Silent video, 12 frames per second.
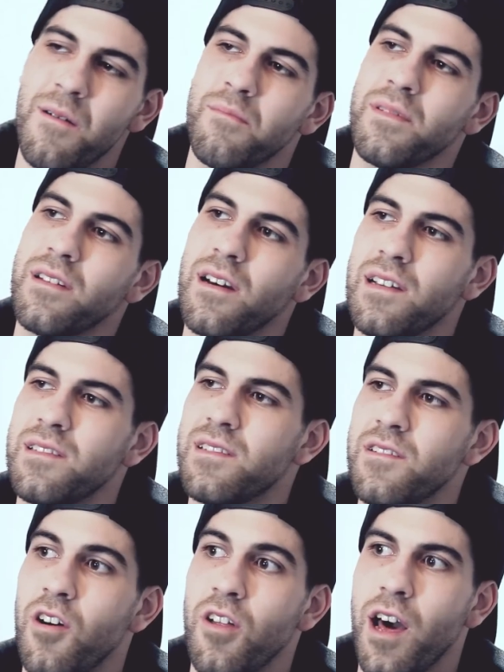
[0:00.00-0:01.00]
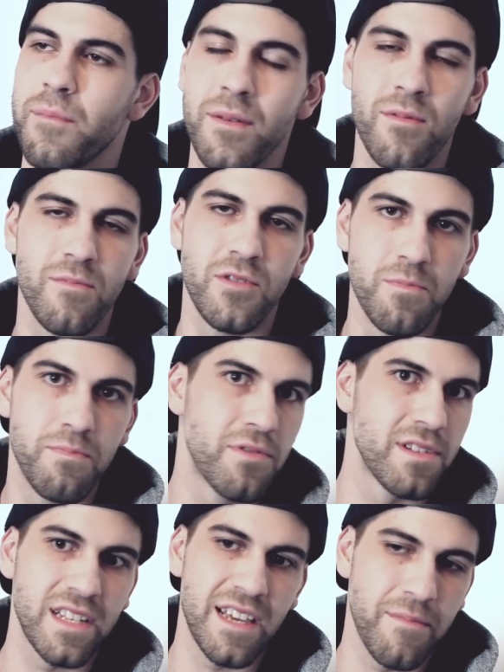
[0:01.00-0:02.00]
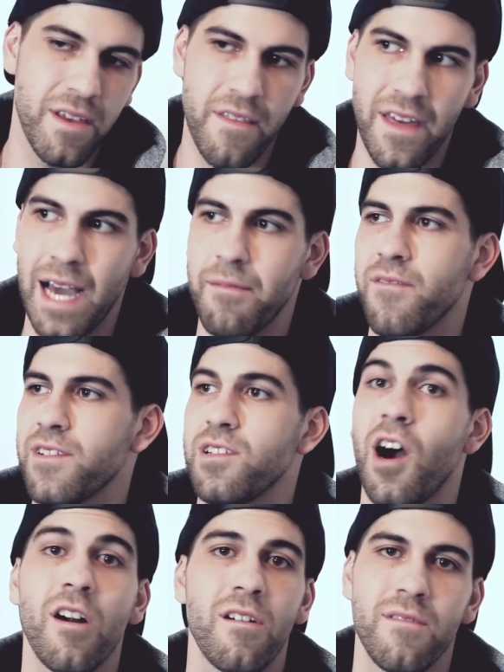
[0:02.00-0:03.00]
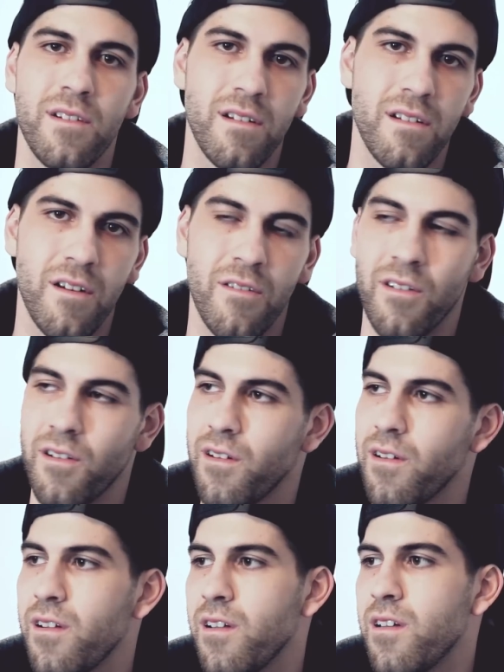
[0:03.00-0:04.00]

Because, you know, a lot of people perceive me, they think I'm a photographer or,